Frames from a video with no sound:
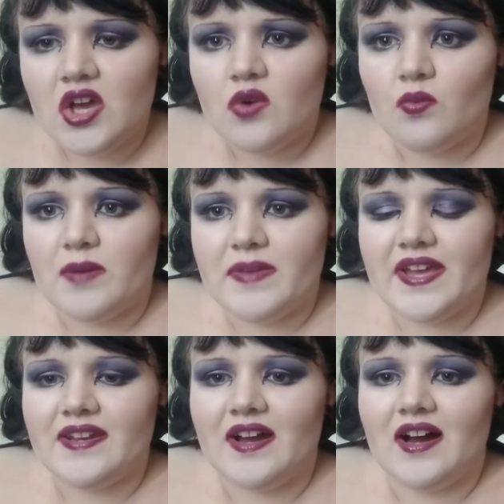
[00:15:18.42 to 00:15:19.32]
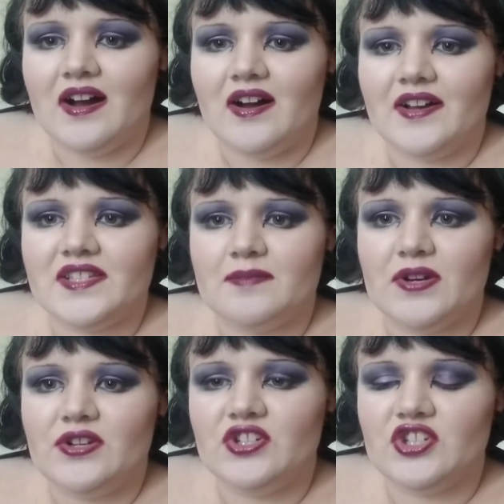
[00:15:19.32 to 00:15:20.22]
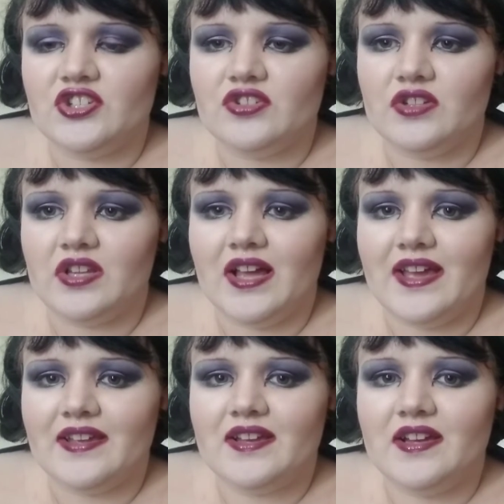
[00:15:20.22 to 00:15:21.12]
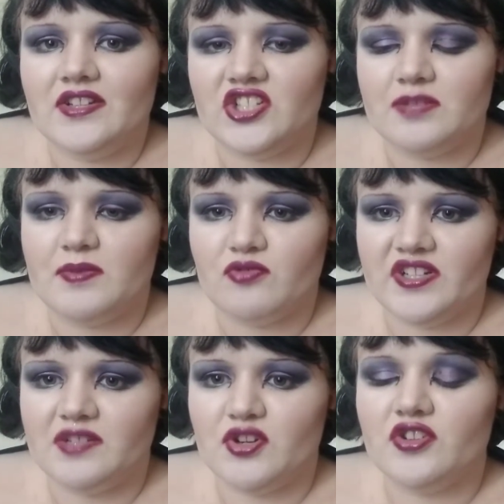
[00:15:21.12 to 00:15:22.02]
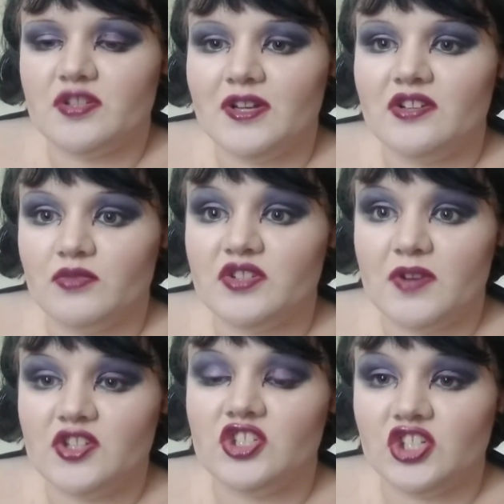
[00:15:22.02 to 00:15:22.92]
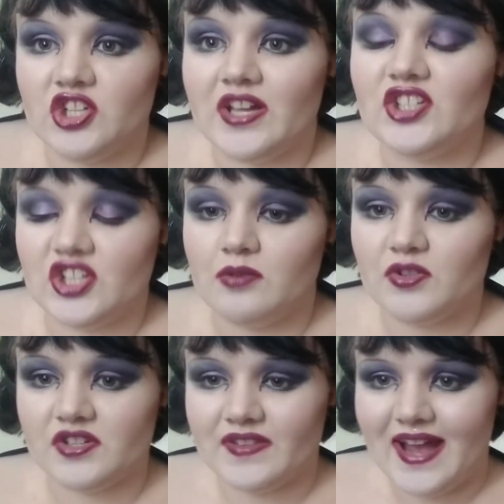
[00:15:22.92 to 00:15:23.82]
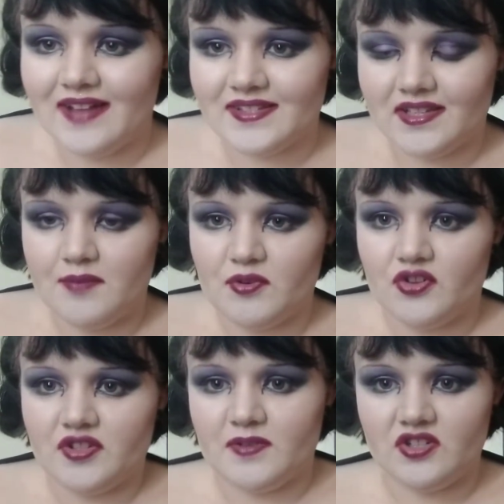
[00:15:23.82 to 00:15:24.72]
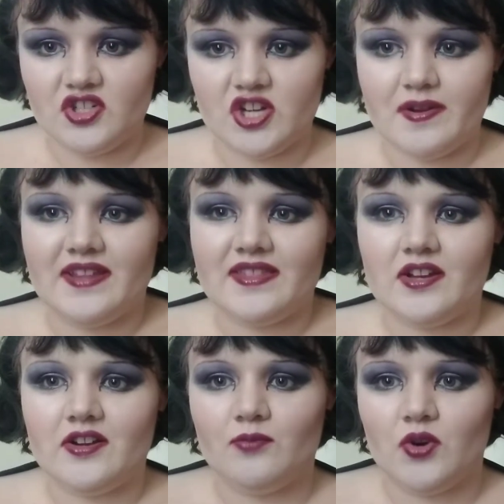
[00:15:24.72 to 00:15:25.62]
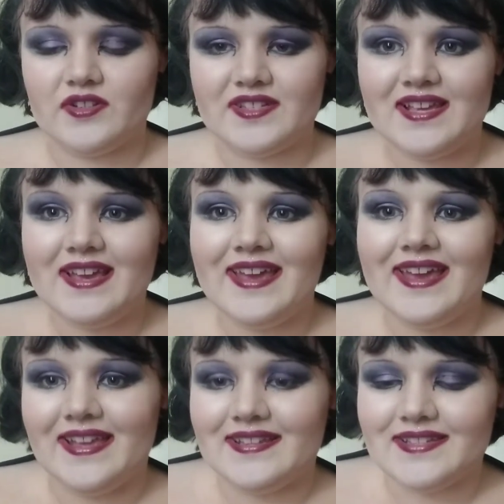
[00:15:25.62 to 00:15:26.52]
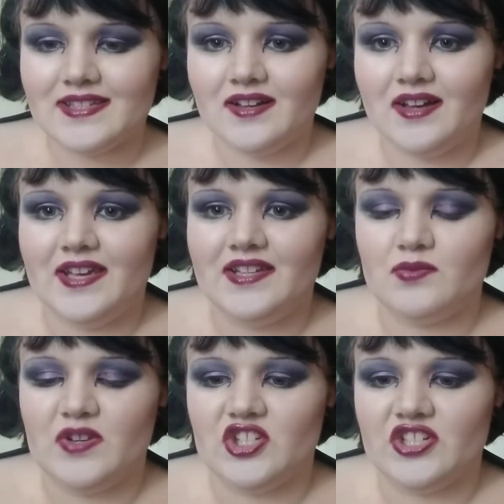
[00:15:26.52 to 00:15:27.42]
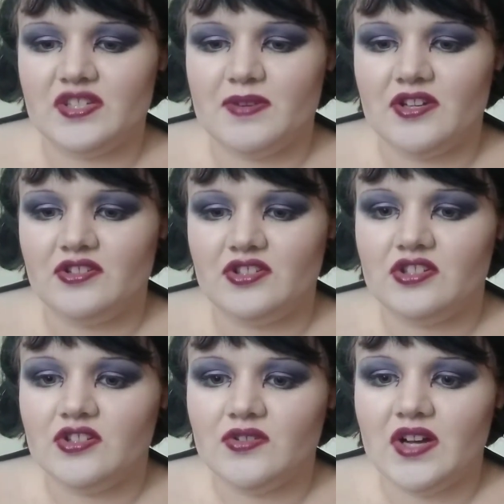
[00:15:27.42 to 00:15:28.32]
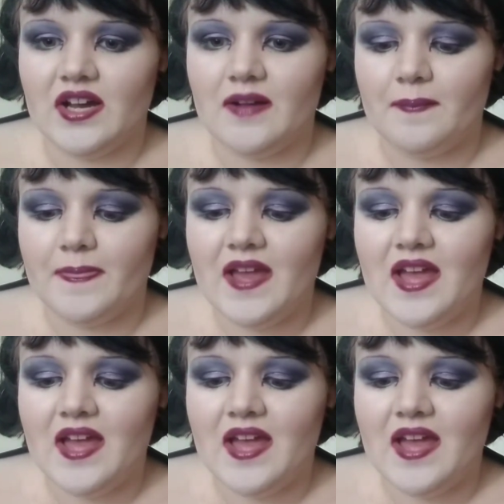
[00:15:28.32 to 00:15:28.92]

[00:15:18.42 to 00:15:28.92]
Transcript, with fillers: women are supposed to just sort of like just be pretty we're not supposed we're supposed to just like show what's on the outside we're not supposed to show anything of what's inside we're just supposed to um